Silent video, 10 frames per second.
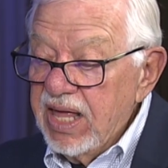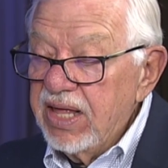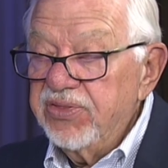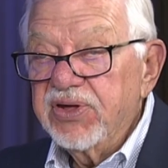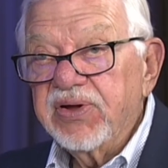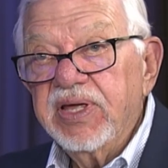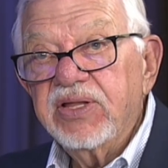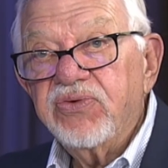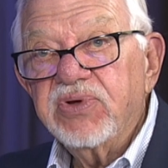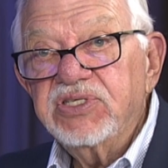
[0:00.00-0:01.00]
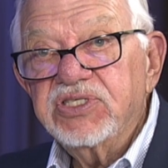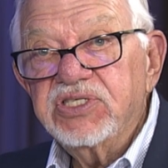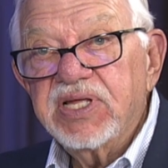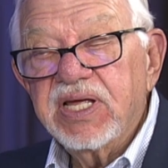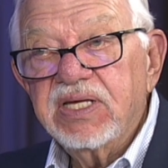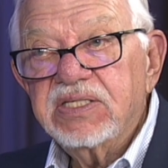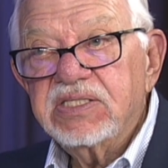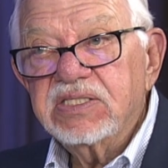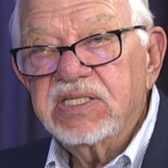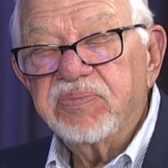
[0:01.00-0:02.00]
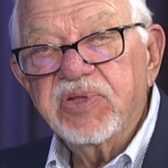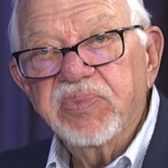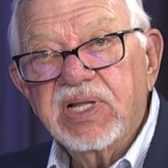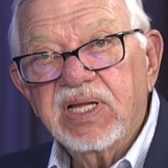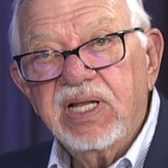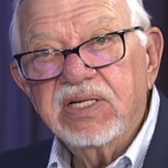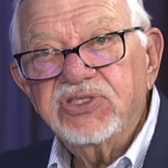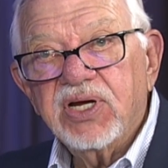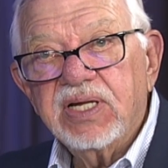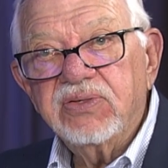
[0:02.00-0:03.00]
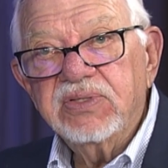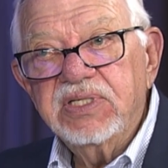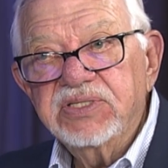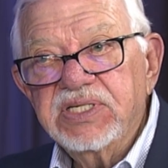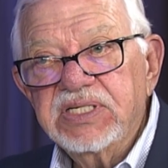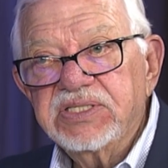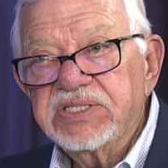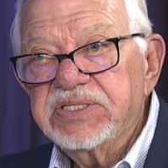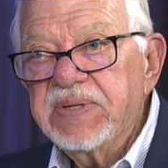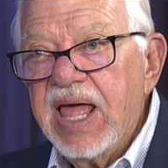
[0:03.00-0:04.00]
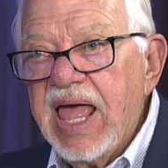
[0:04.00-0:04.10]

their increased susceptibility to childhood diseases.